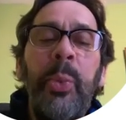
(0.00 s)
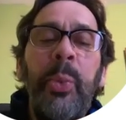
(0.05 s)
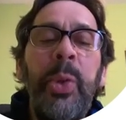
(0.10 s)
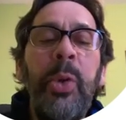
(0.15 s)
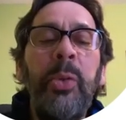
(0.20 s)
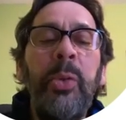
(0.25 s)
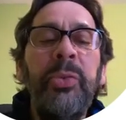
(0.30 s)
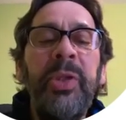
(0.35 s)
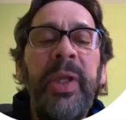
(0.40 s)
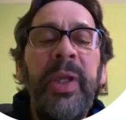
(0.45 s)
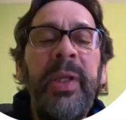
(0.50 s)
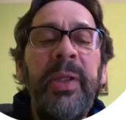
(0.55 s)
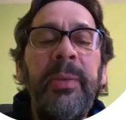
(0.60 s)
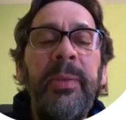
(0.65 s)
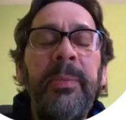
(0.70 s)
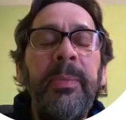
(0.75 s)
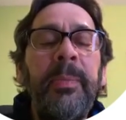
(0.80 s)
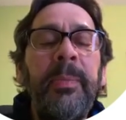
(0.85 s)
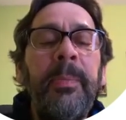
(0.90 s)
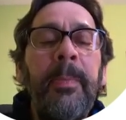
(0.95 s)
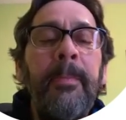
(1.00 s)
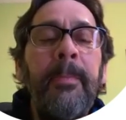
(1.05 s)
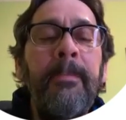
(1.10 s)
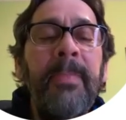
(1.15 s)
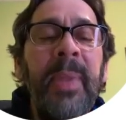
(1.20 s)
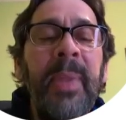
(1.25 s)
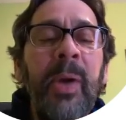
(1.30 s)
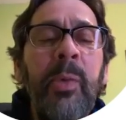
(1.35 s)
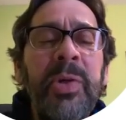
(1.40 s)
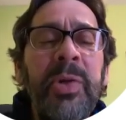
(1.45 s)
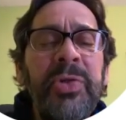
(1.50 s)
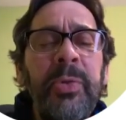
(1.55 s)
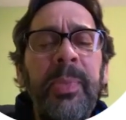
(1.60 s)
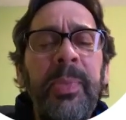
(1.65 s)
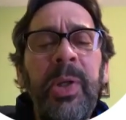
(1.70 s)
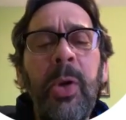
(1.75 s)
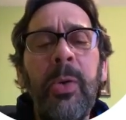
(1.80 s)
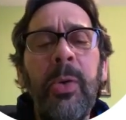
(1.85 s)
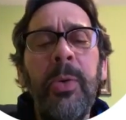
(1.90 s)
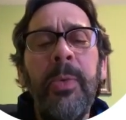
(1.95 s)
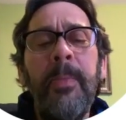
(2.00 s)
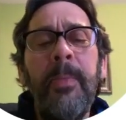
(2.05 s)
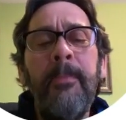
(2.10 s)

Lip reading: we obtain the equation below.